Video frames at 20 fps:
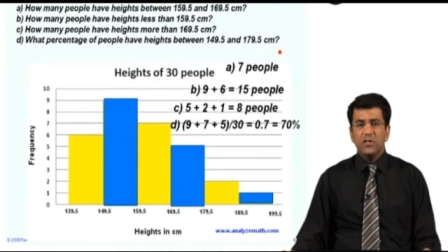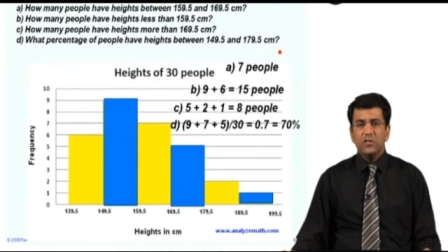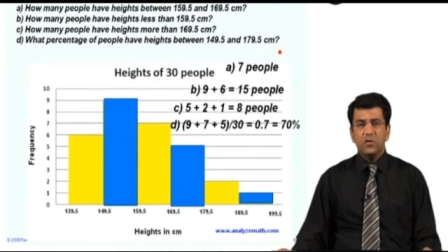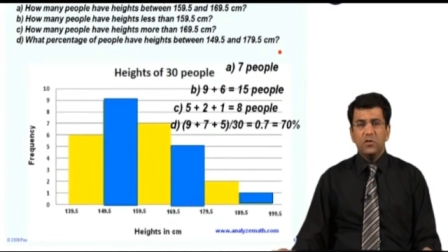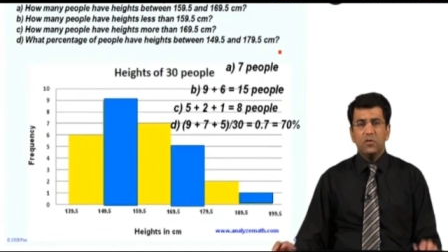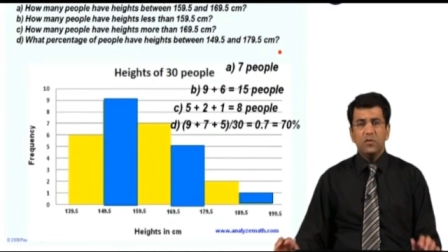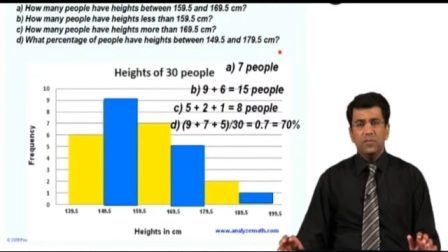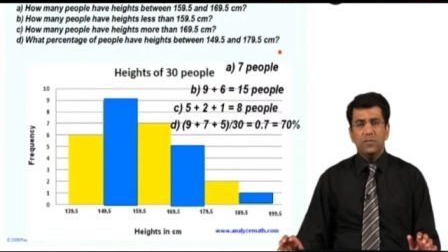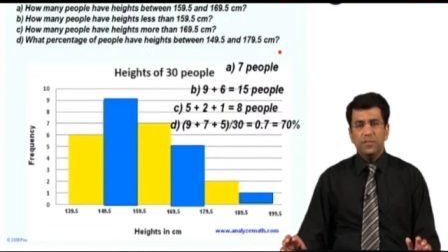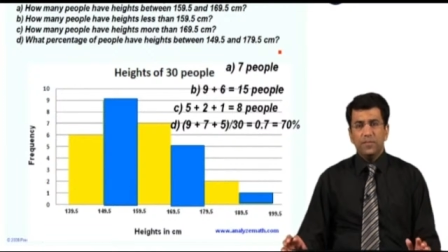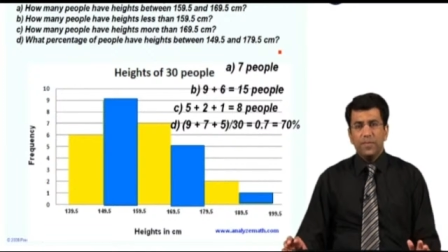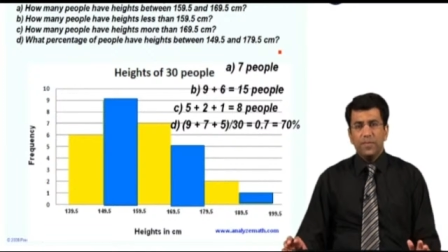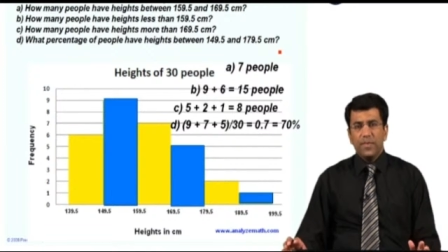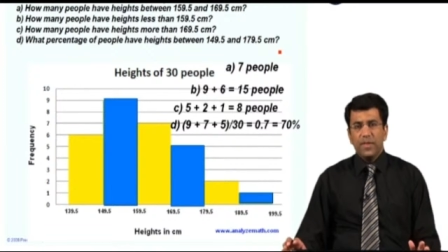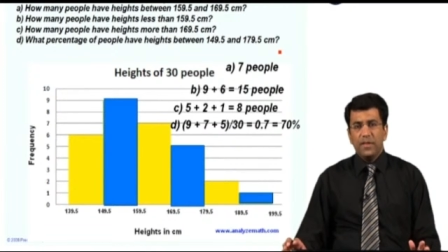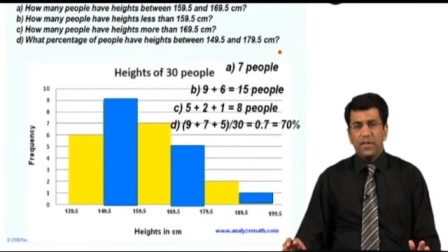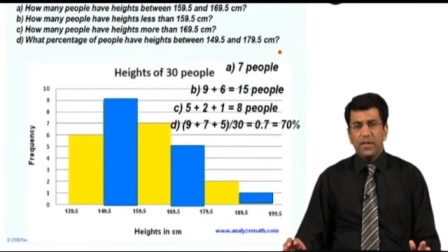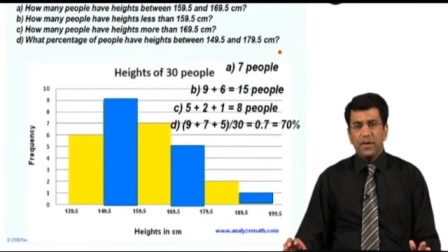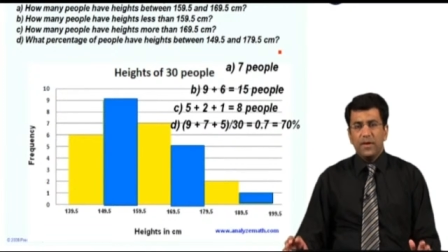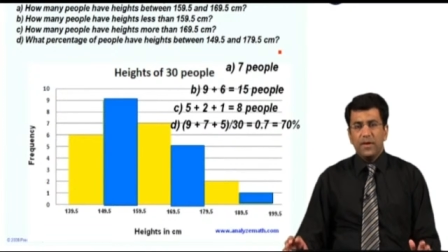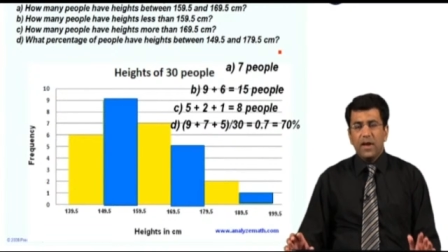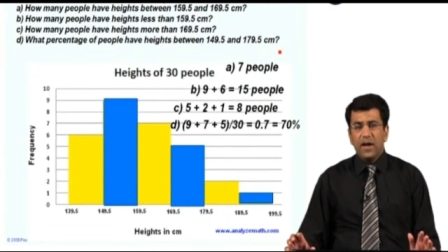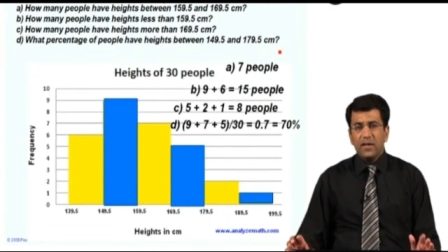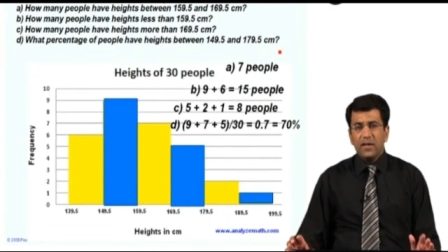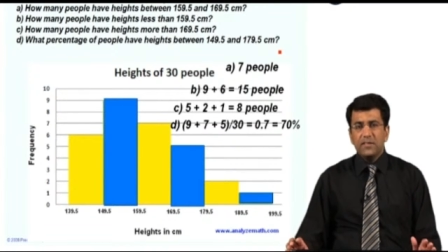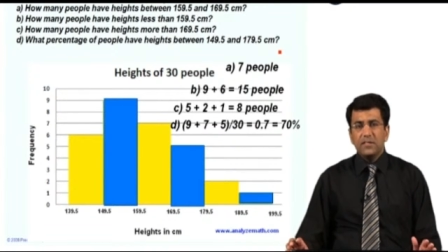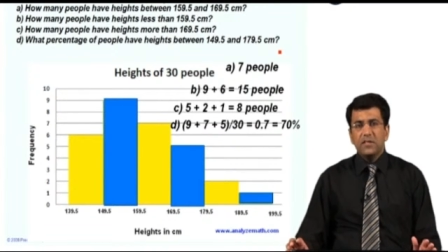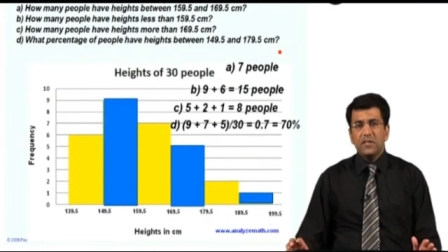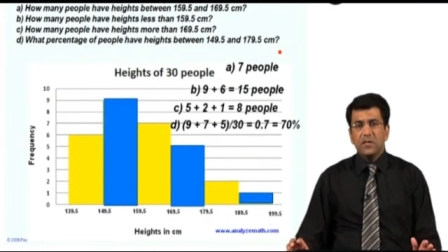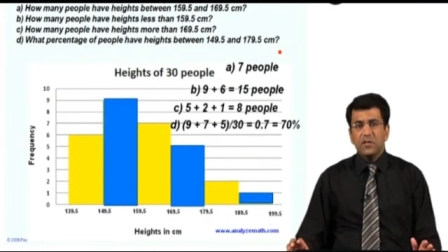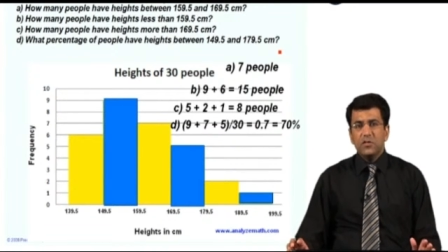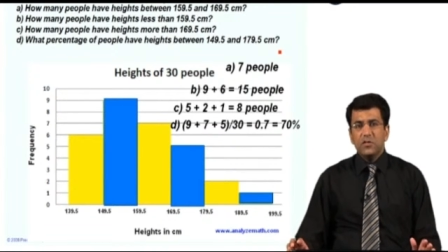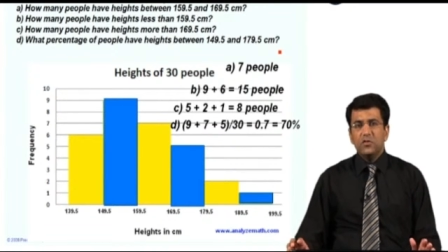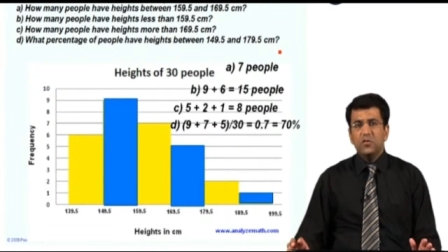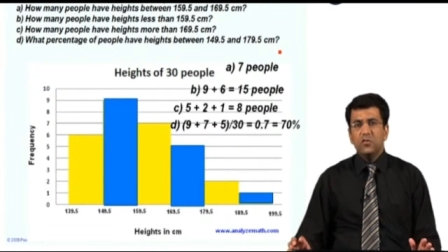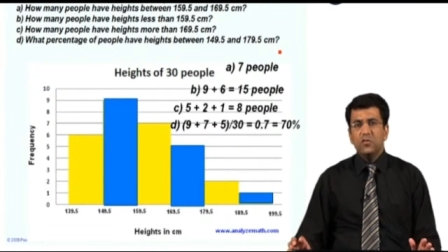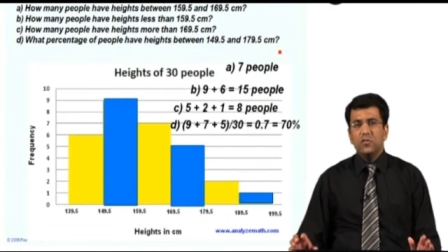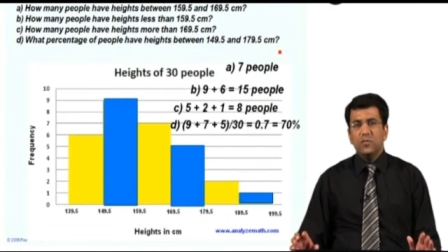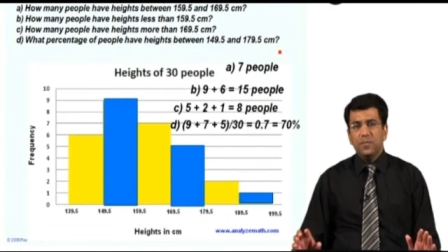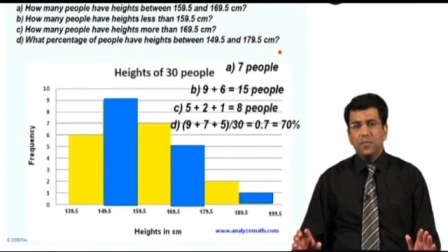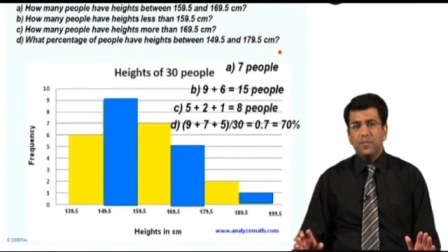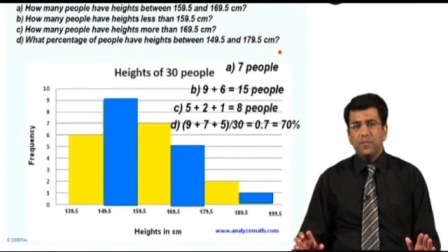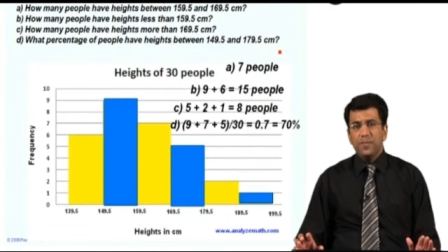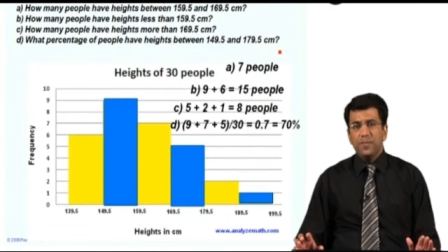So class, you